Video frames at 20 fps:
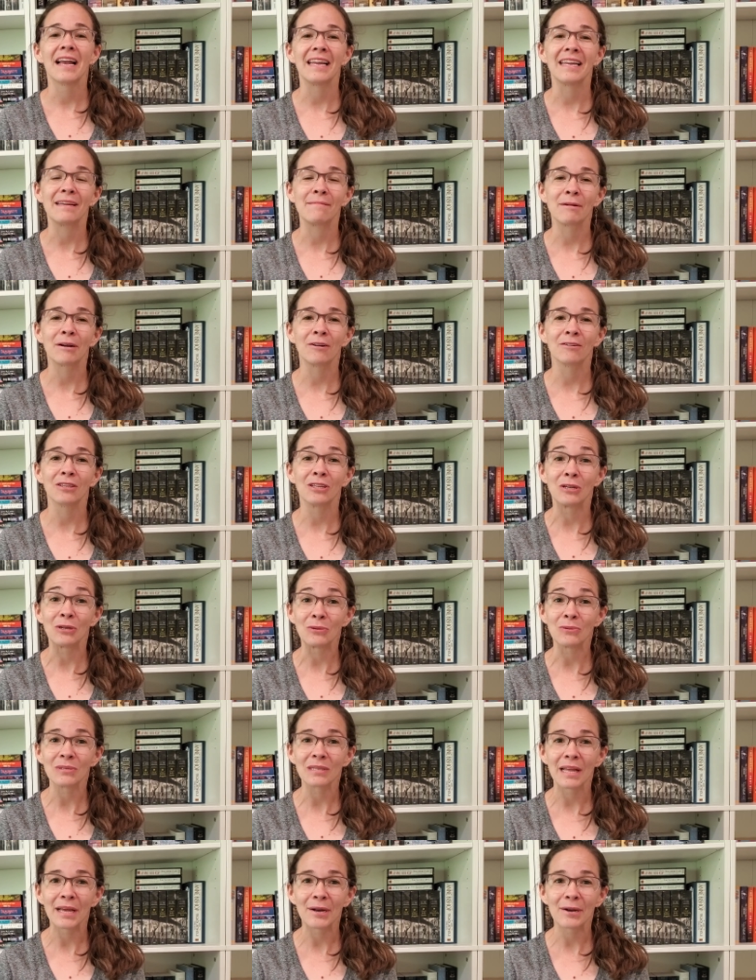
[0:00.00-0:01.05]
emailed
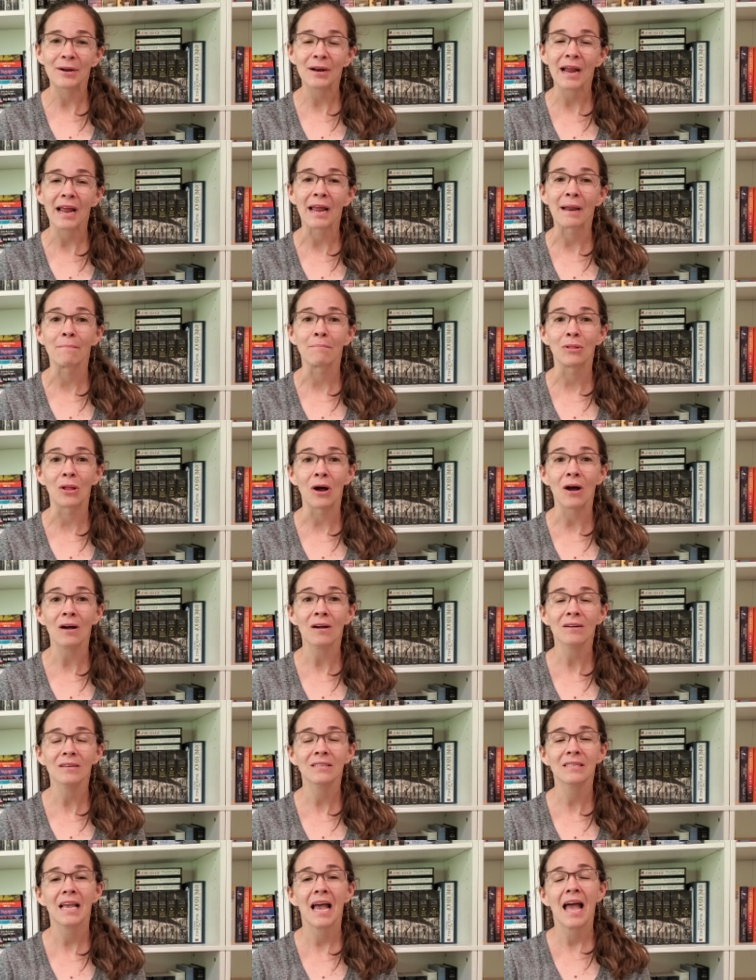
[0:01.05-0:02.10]
newsletter and
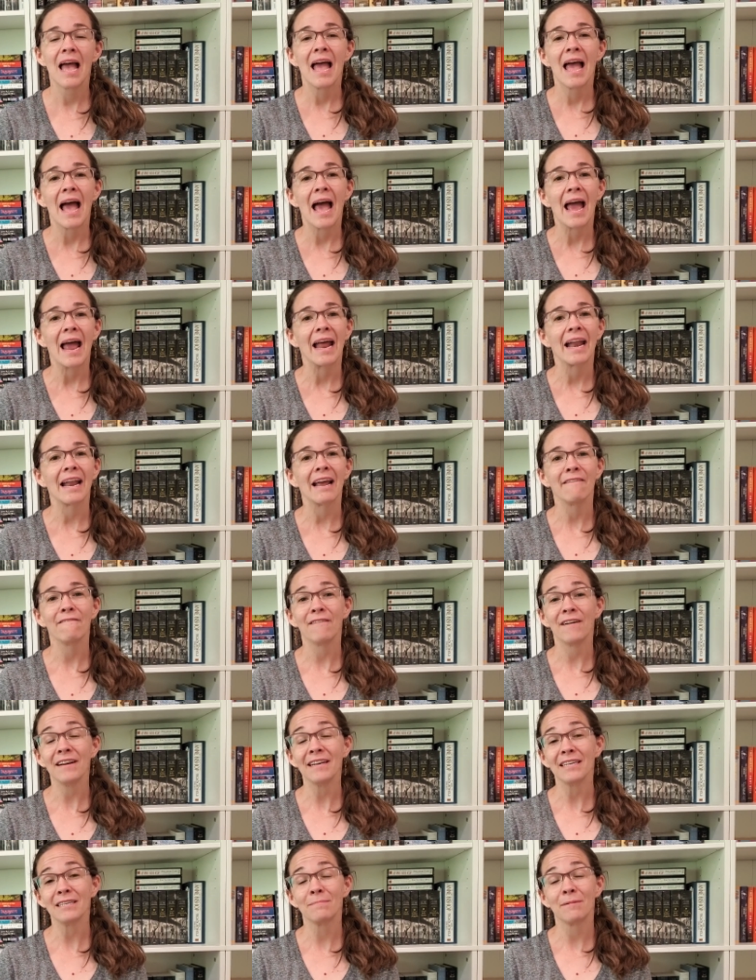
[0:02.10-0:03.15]
blogs. And I
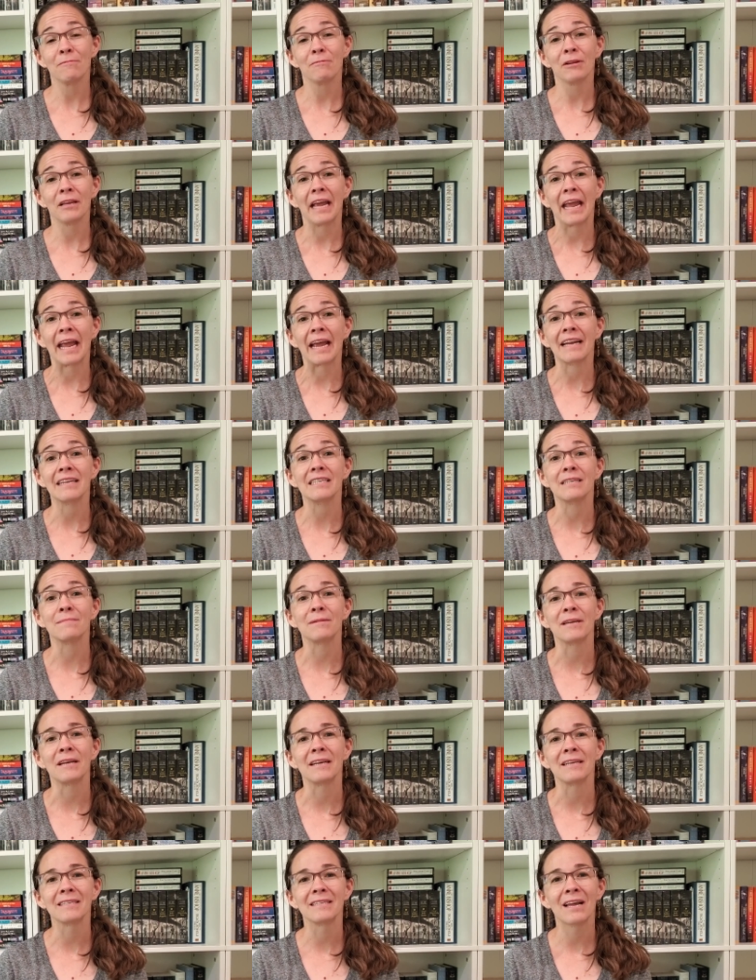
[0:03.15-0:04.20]
find it to be really handy
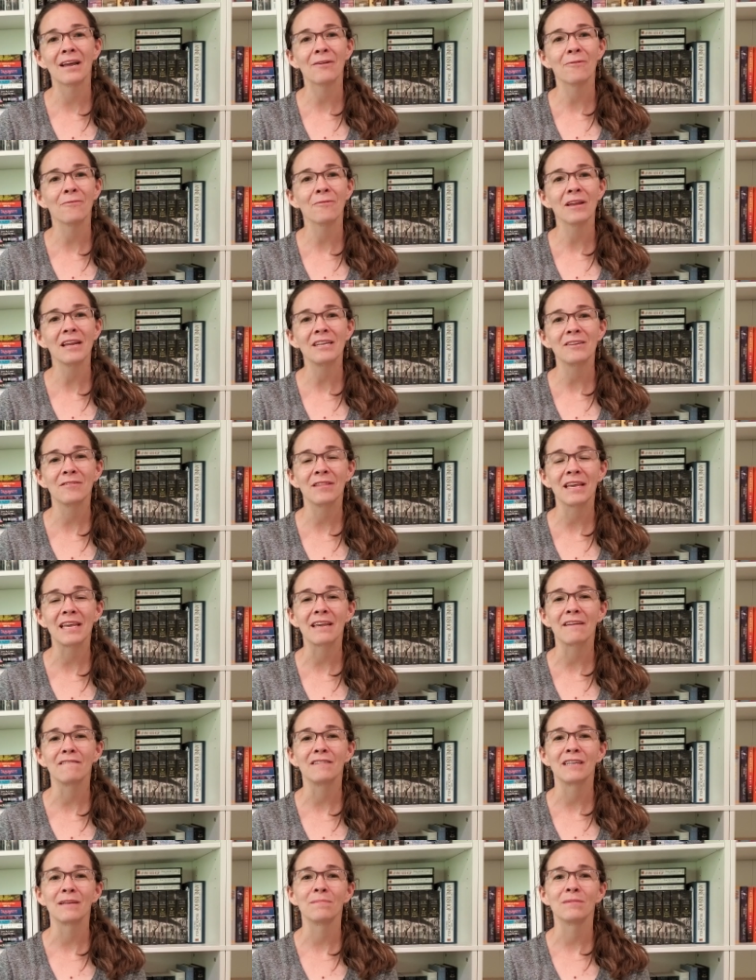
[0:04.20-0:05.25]
because not only do they
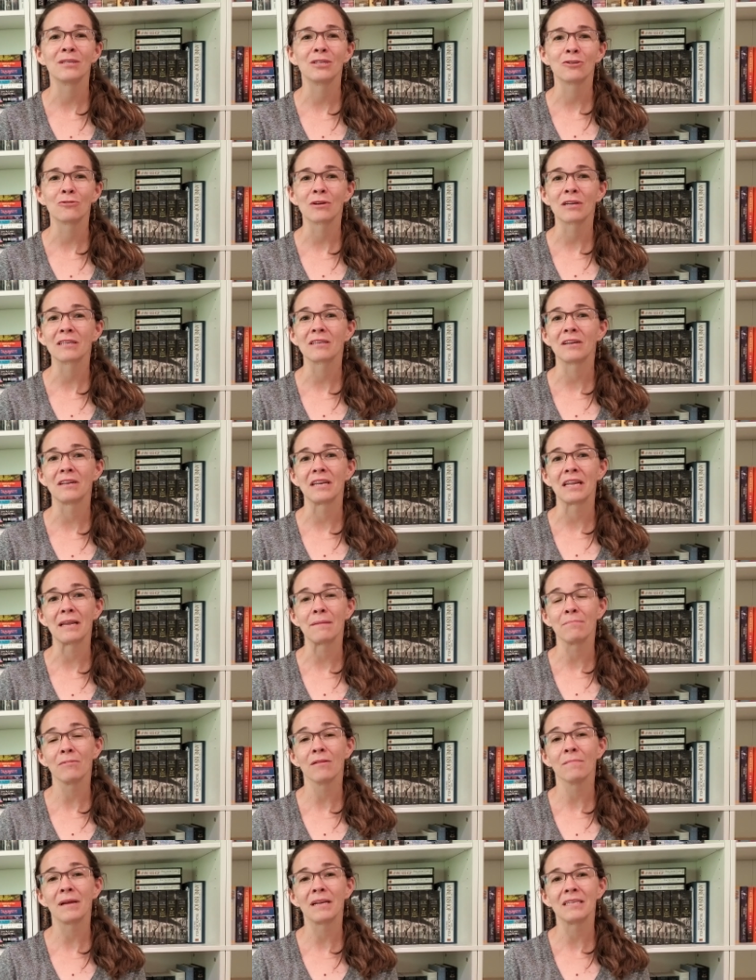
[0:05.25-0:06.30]
give tips and tricks on
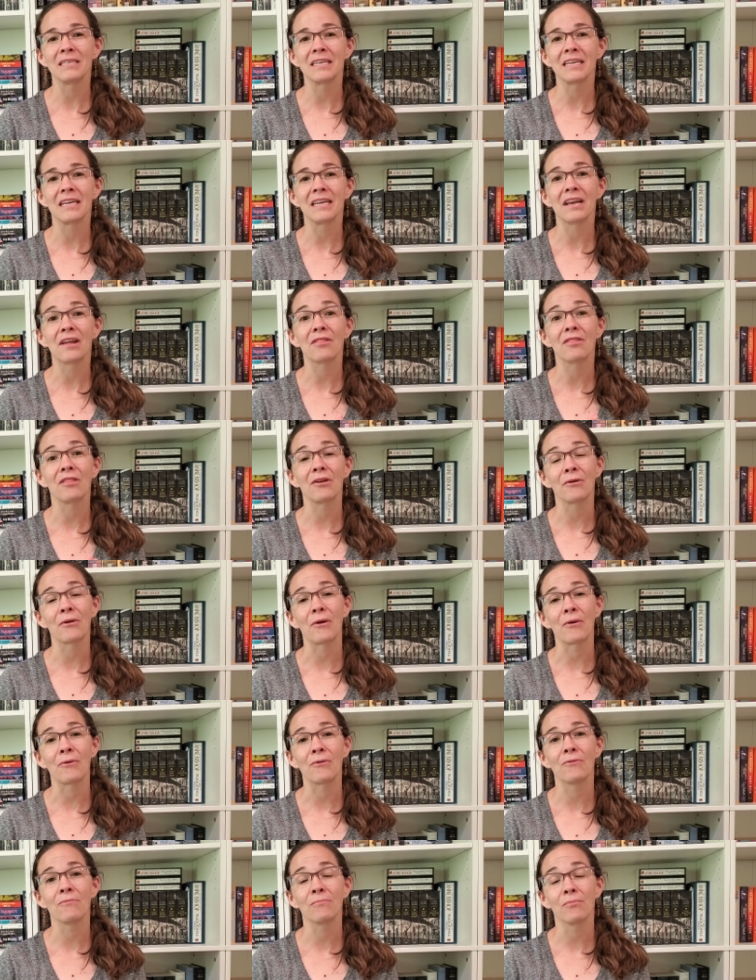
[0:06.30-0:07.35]
implementing their
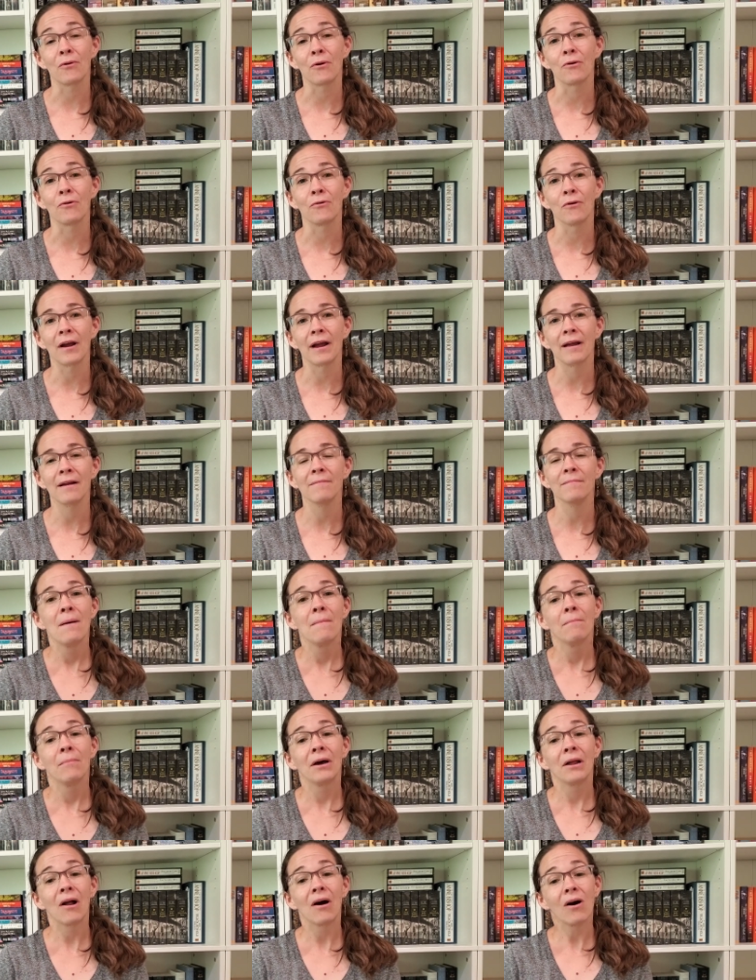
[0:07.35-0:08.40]
own program,
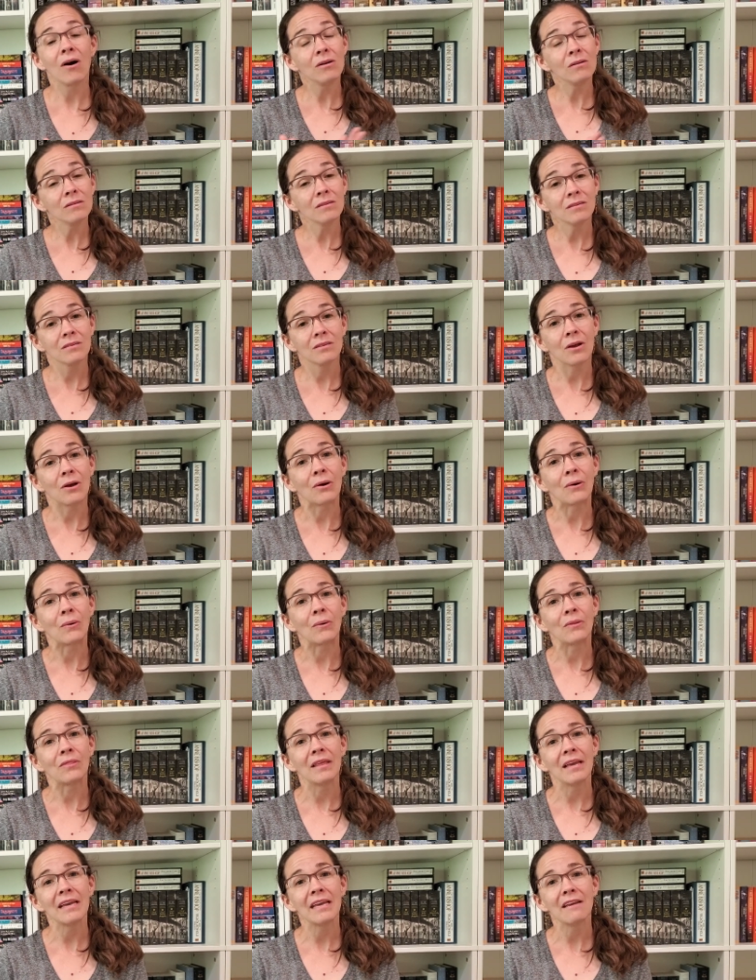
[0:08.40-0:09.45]
but also
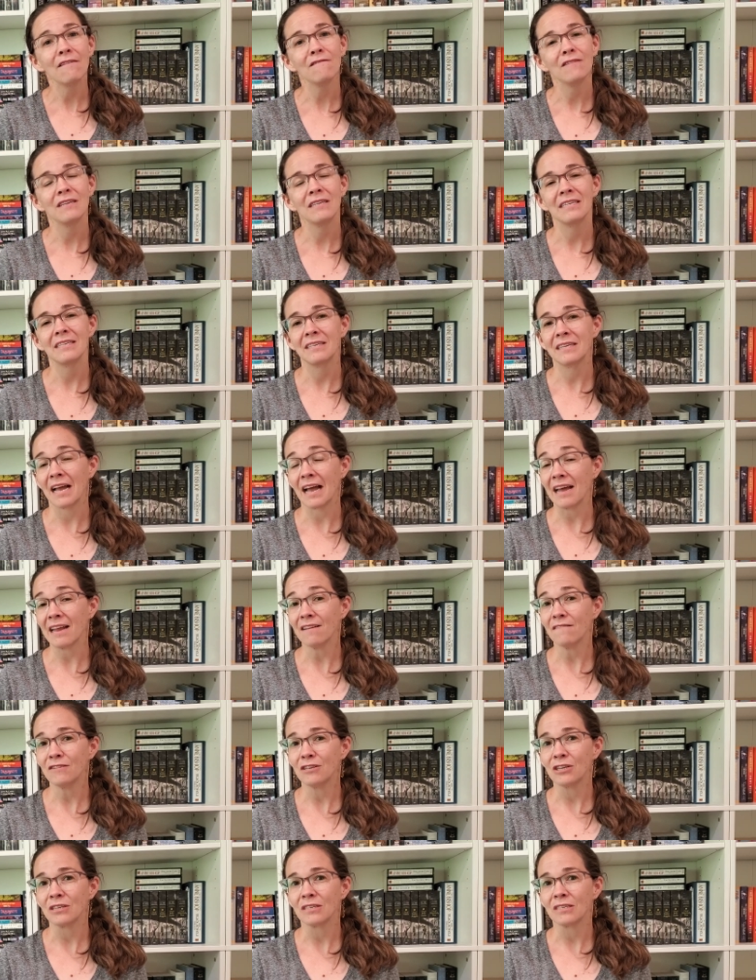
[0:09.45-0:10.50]
they give kind
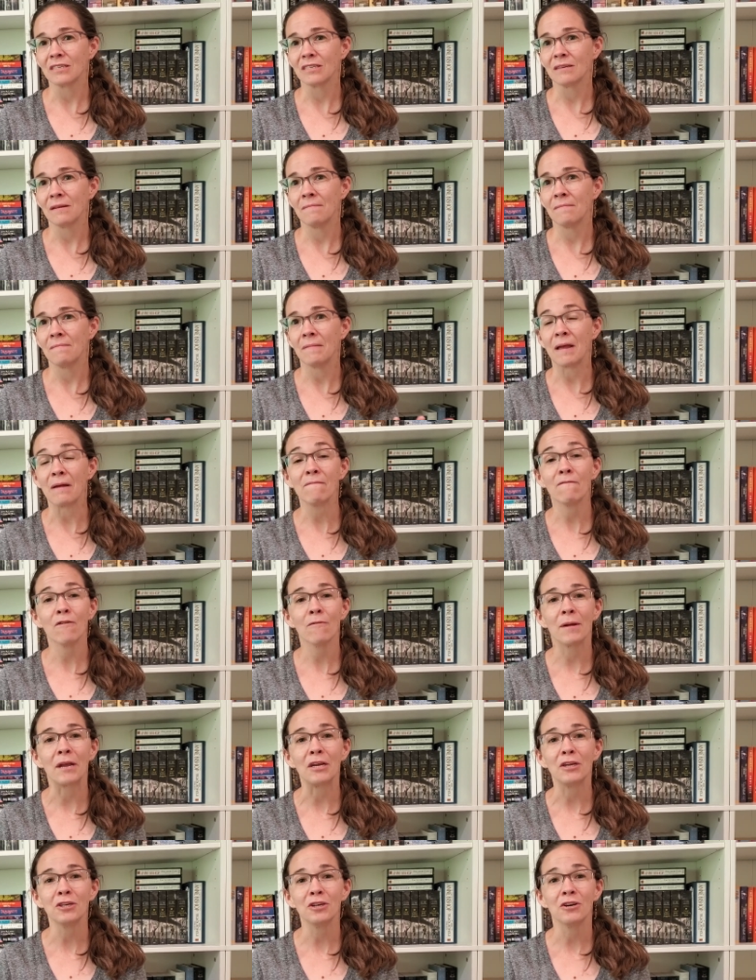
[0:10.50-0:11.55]
of just
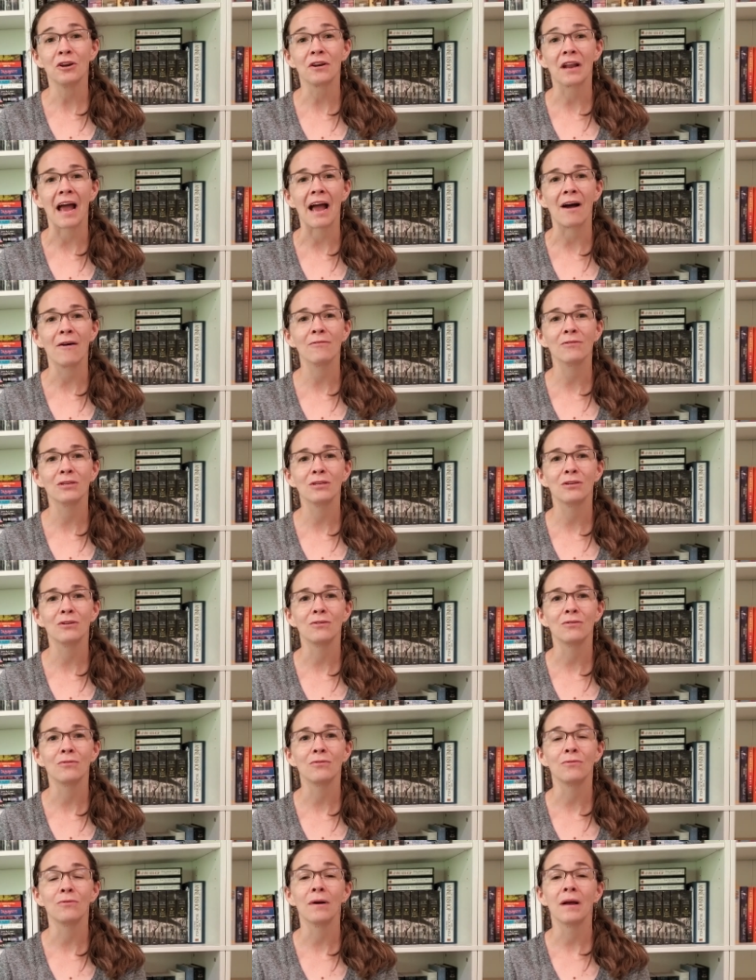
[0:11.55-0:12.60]
information on how
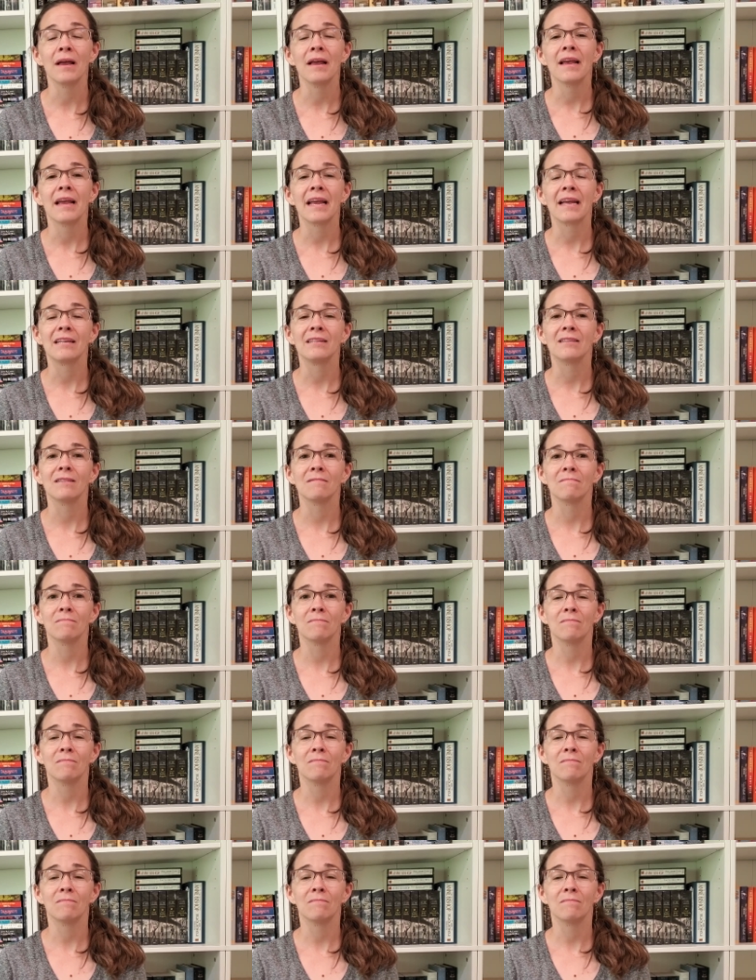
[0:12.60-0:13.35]
to in,